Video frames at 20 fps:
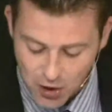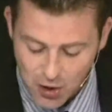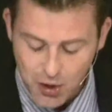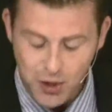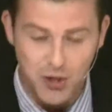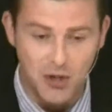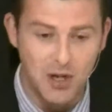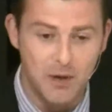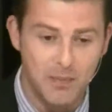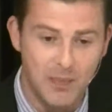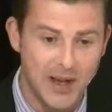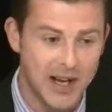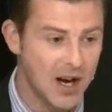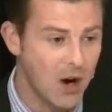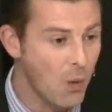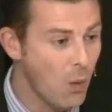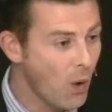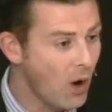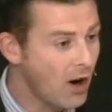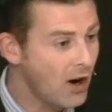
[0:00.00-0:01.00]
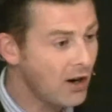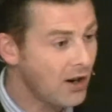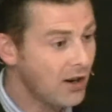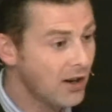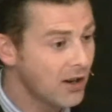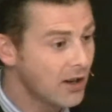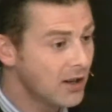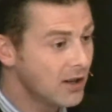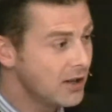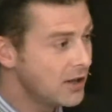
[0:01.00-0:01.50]
you should have been at
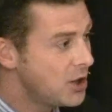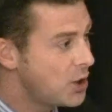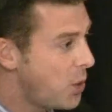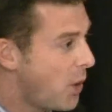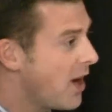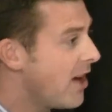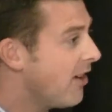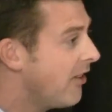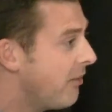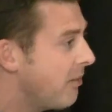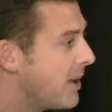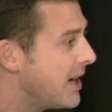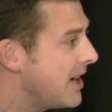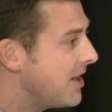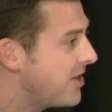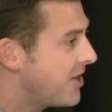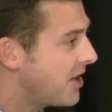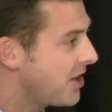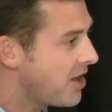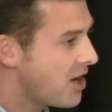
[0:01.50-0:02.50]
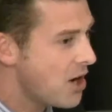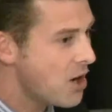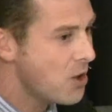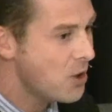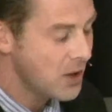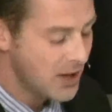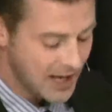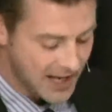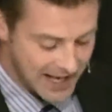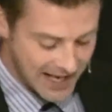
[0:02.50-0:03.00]
work 12 minutes
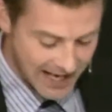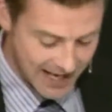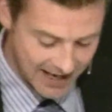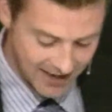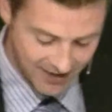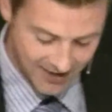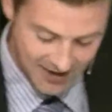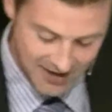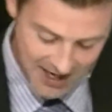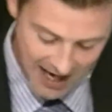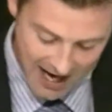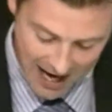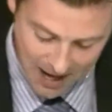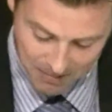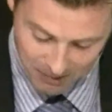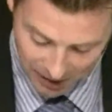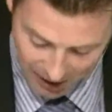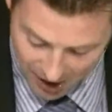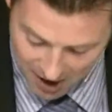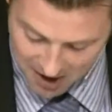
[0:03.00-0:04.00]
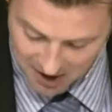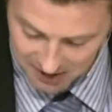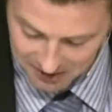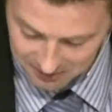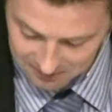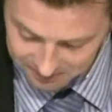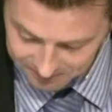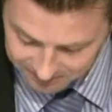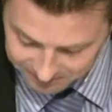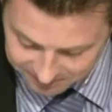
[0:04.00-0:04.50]
ago, hit the time
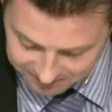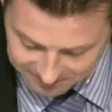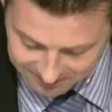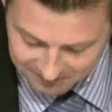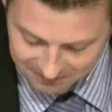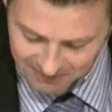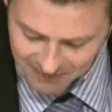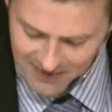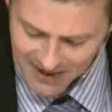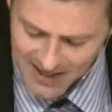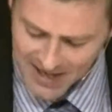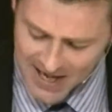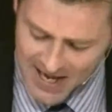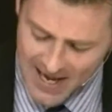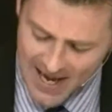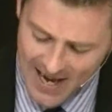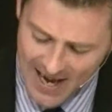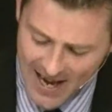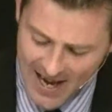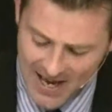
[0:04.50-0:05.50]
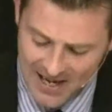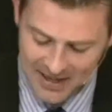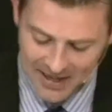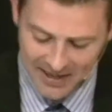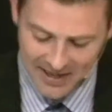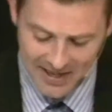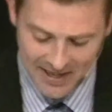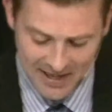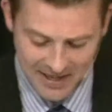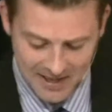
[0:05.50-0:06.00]
clock. And
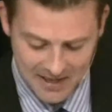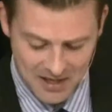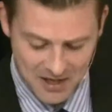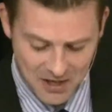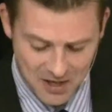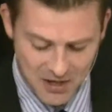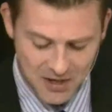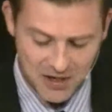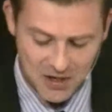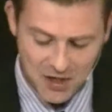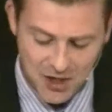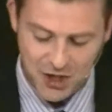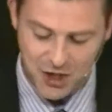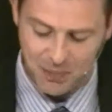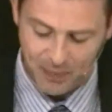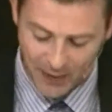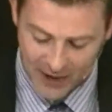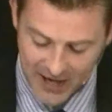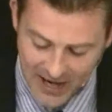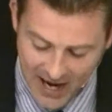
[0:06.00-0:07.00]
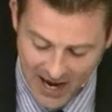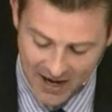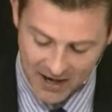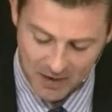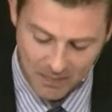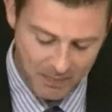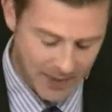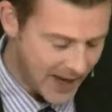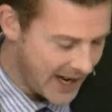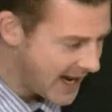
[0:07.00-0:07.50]
uh, you, you spring out
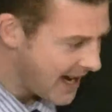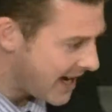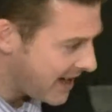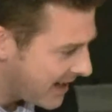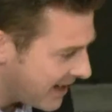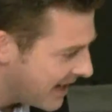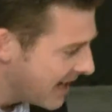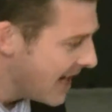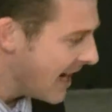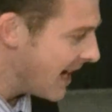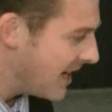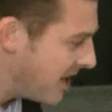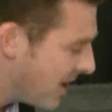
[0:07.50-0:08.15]
of bed and,